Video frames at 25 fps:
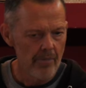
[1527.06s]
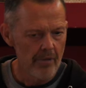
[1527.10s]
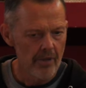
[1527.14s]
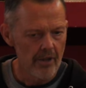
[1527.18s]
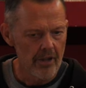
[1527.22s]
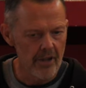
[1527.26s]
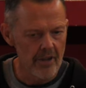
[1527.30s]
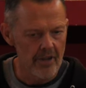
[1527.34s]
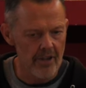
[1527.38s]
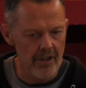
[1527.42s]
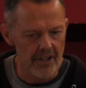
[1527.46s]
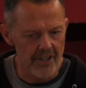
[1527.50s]

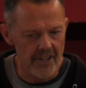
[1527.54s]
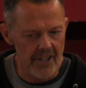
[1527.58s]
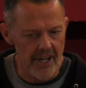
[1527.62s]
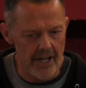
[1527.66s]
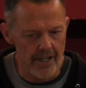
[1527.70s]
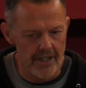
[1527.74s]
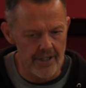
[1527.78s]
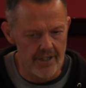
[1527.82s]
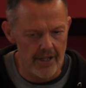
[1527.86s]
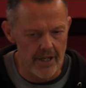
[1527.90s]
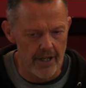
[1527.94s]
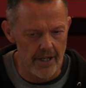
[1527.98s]
Then the
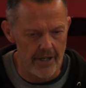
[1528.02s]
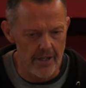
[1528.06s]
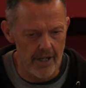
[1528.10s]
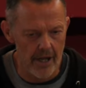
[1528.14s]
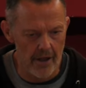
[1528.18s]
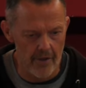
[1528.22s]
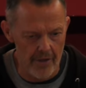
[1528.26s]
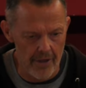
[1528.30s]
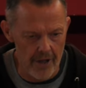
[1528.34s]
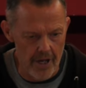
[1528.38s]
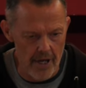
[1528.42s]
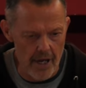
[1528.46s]
text says,
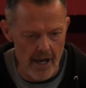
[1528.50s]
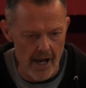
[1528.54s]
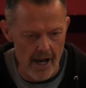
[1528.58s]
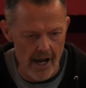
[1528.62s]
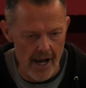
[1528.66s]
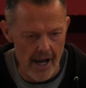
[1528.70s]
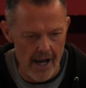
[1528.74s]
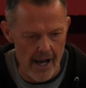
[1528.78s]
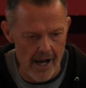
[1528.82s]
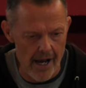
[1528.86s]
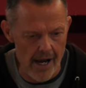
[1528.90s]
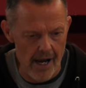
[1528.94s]
and uh, the
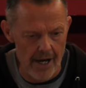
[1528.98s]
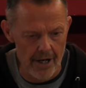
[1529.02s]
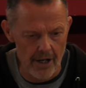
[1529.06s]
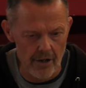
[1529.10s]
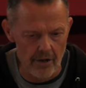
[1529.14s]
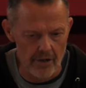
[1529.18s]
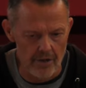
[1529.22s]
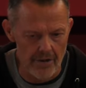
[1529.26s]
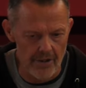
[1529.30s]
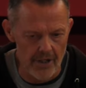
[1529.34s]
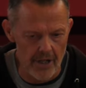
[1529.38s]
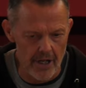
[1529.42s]

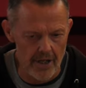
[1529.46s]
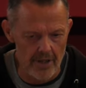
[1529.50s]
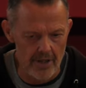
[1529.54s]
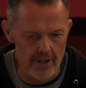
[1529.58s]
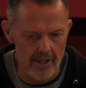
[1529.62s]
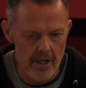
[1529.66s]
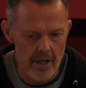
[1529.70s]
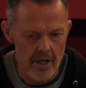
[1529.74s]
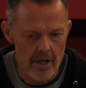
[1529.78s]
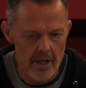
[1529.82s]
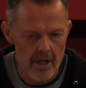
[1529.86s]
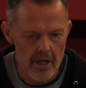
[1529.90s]
article says,
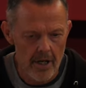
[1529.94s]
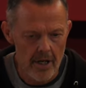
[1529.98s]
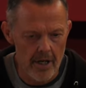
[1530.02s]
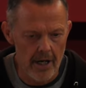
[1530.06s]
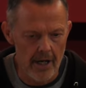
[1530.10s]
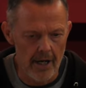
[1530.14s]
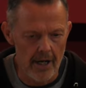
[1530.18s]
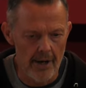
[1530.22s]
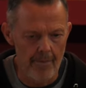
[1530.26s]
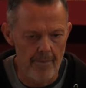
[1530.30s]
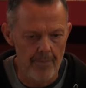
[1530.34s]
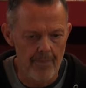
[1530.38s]

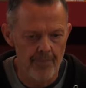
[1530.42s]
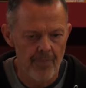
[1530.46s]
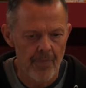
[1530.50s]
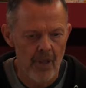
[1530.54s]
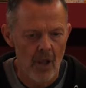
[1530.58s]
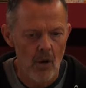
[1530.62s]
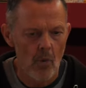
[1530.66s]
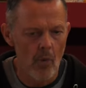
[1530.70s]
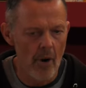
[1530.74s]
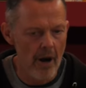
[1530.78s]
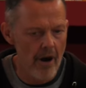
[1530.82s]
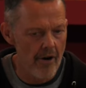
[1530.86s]
um,
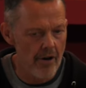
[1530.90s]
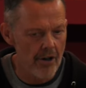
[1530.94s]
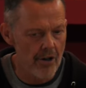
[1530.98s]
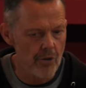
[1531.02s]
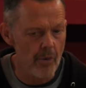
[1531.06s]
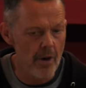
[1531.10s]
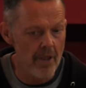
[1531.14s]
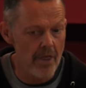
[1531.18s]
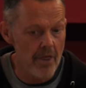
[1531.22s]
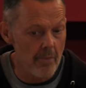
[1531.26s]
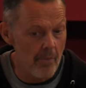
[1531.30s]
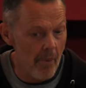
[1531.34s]
Whereas
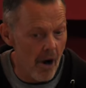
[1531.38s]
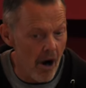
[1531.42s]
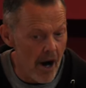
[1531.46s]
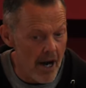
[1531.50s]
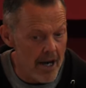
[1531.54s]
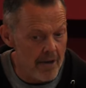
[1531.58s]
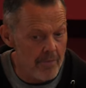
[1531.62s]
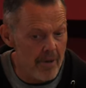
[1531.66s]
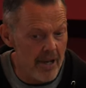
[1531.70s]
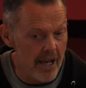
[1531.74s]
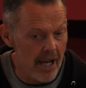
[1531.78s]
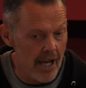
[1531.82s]
when the
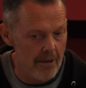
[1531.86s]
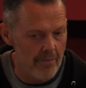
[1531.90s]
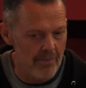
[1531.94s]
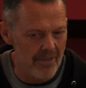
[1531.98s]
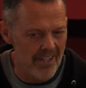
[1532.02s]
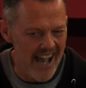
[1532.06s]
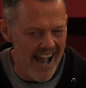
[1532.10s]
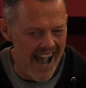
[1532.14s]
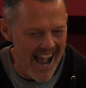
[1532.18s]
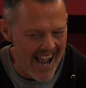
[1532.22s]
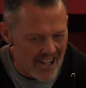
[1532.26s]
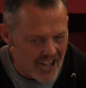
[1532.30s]
mind
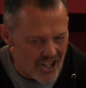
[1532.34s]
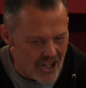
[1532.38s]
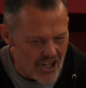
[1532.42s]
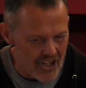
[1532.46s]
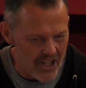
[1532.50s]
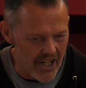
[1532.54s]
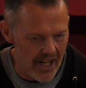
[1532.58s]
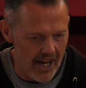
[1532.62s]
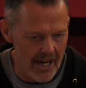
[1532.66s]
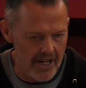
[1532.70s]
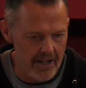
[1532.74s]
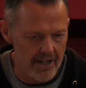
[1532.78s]
becomes
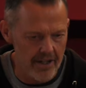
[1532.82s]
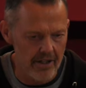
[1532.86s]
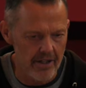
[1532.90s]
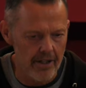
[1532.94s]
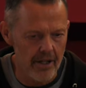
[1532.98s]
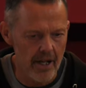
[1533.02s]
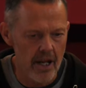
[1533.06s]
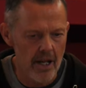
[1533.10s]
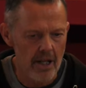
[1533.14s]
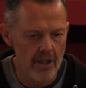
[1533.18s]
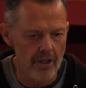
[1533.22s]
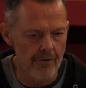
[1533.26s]
agitated,
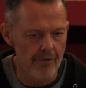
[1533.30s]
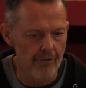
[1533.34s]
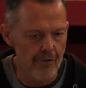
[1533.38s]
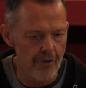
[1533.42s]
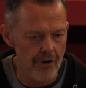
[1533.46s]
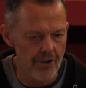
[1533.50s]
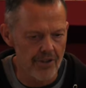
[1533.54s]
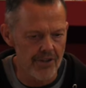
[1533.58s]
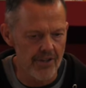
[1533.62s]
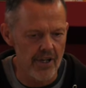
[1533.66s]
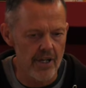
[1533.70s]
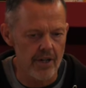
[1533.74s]
the
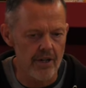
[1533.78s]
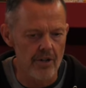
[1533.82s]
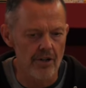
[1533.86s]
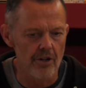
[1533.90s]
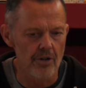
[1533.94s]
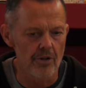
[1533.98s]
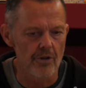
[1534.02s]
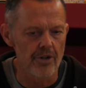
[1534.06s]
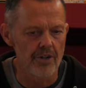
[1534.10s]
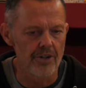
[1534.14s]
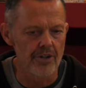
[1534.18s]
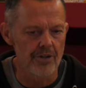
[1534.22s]
first thing to
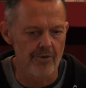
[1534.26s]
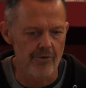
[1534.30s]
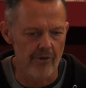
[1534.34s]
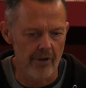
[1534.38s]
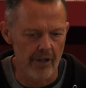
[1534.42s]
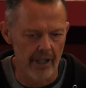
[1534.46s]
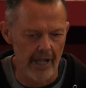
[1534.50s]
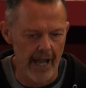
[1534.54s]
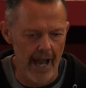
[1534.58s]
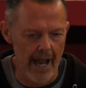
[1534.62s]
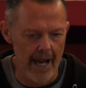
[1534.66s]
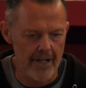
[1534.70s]
do is to
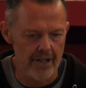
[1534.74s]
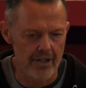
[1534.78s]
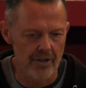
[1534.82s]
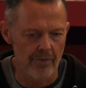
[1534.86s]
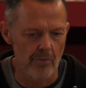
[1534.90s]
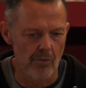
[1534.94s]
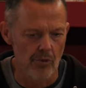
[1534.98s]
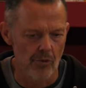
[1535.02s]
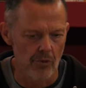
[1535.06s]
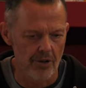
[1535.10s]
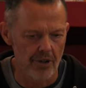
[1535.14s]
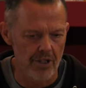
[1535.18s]
relax
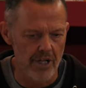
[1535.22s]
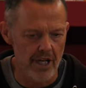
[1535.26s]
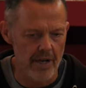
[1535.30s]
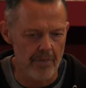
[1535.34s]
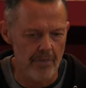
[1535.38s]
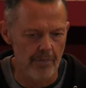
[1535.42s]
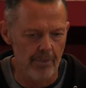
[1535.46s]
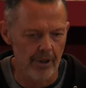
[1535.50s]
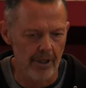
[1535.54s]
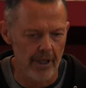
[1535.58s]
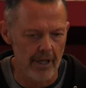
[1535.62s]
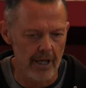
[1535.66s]
more
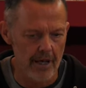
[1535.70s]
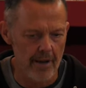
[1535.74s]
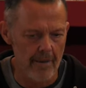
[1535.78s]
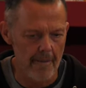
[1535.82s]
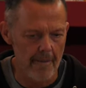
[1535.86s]
deeply.